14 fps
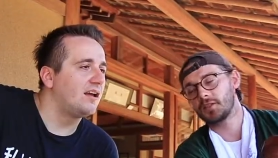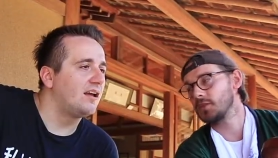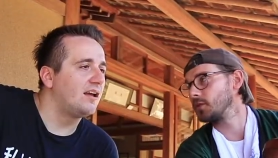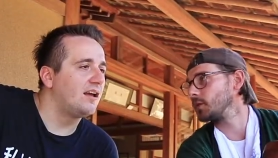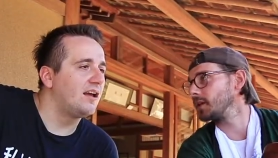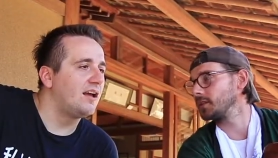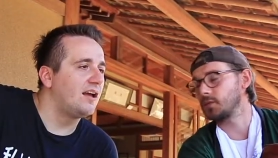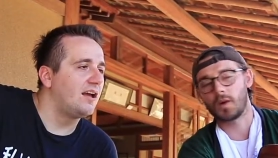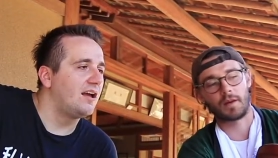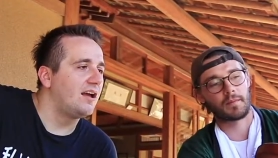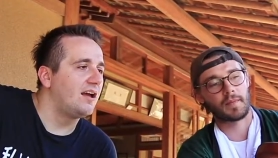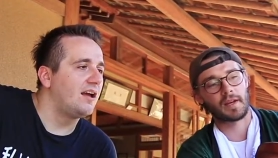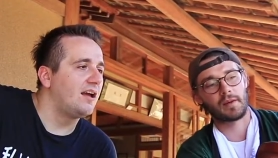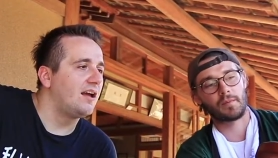Speaker 1: there's always
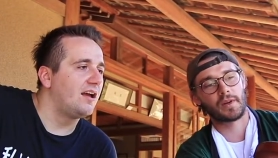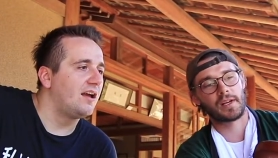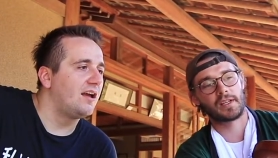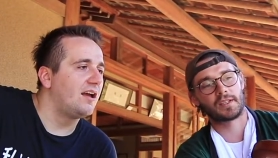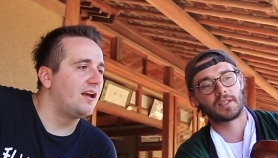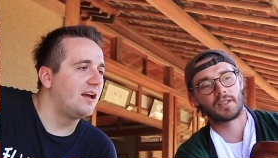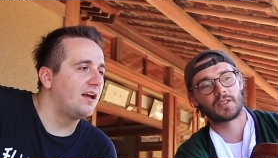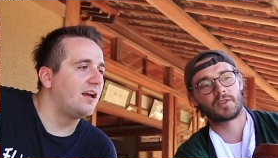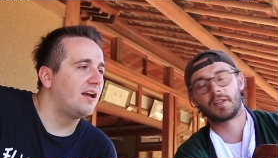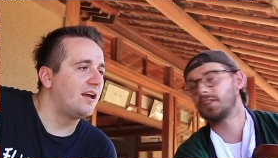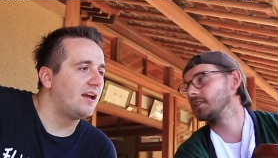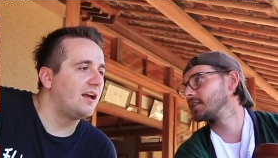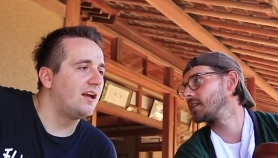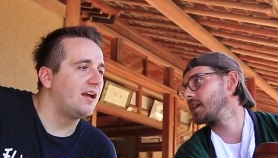one main branch that
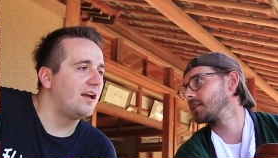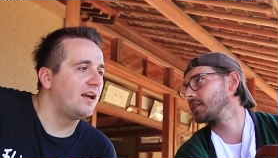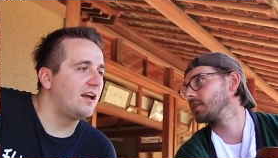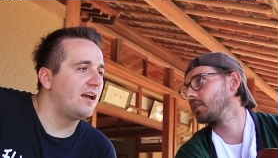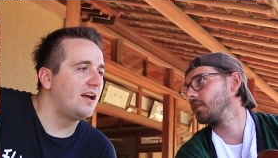stretches out the